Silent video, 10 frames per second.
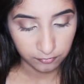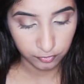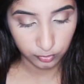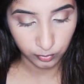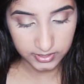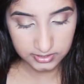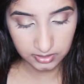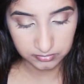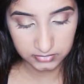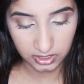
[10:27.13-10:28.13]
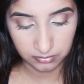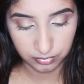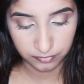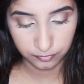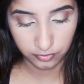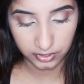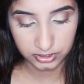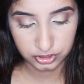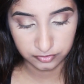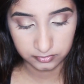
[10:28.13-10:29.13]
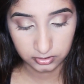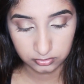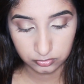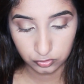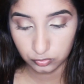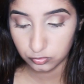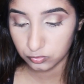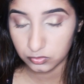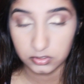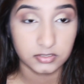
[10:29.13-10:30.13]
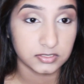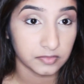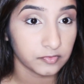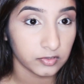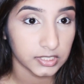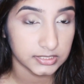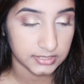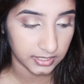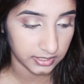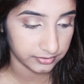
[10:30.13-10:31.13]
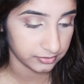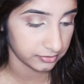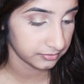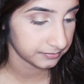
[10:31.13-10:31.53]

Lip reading: for quite some time before I shifted to Sephora's eyeliner.